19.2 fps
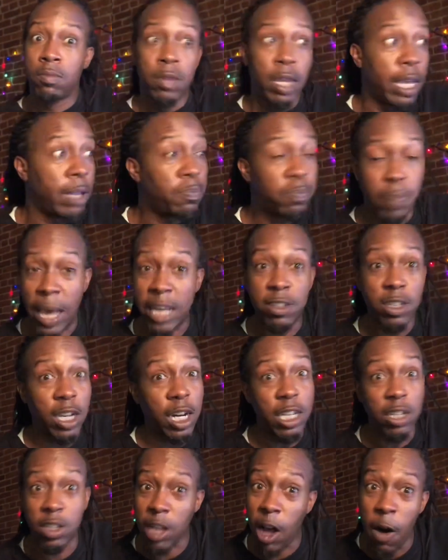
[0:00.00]
He
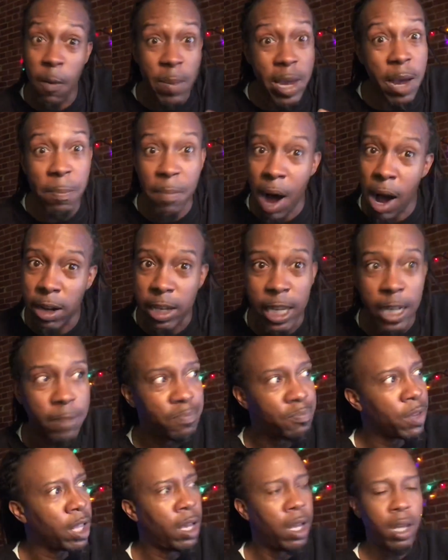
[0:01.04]
basically sold me a monkey.
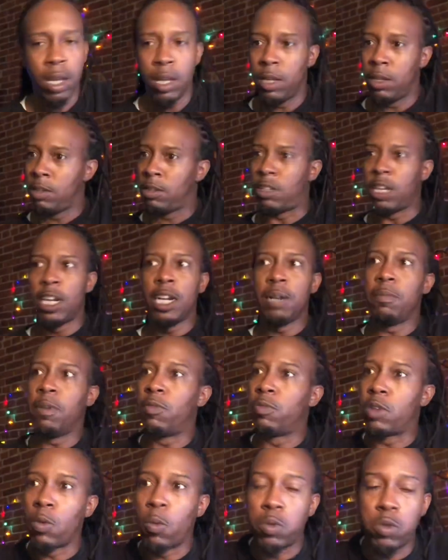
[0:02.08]
Sent him
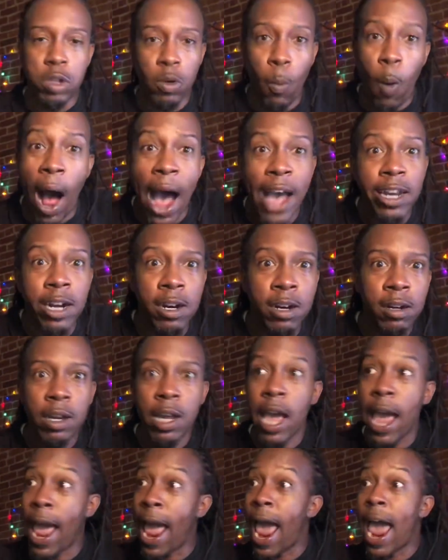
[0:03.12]
the wire
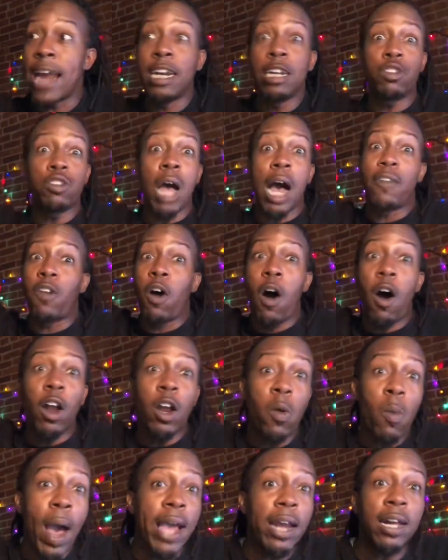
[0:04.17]
and had to drive
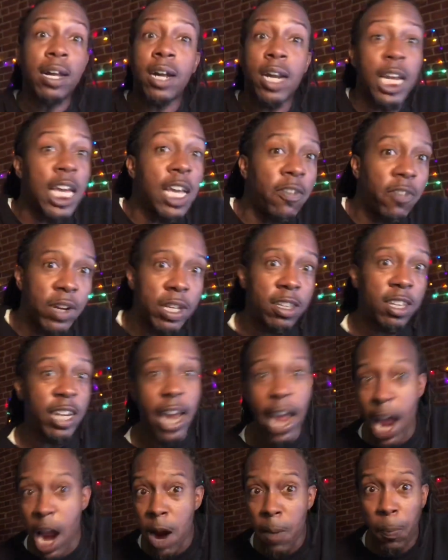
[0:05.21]
all the way to Cleveland to
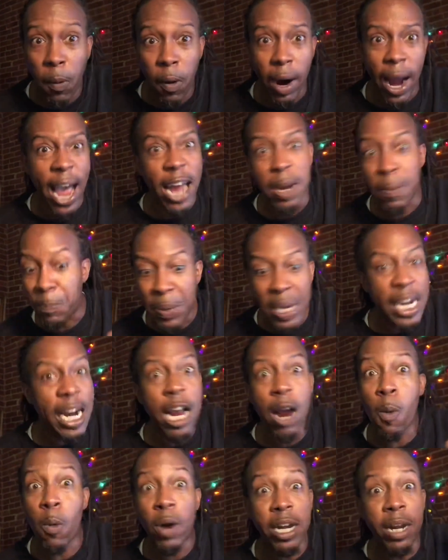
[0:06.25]
the airport. Had to be
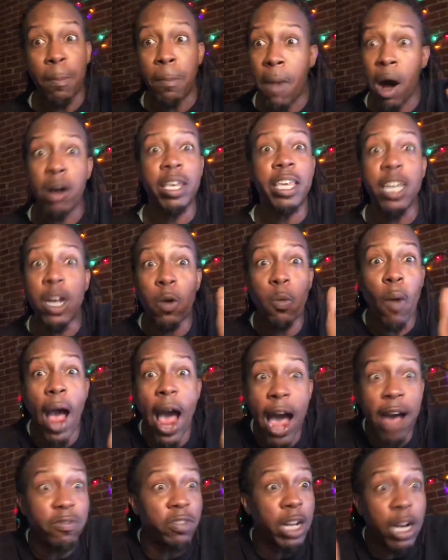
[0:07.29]
there when the monkey
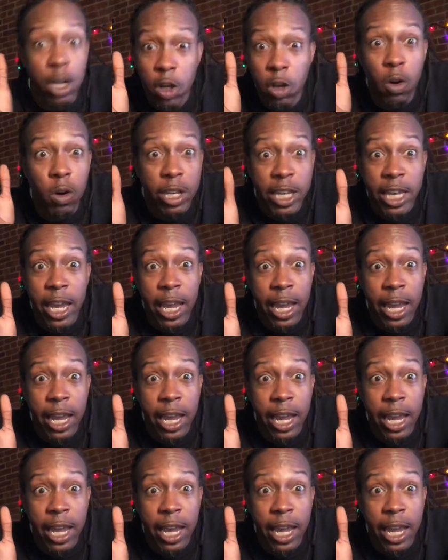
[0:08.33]
arrived in a little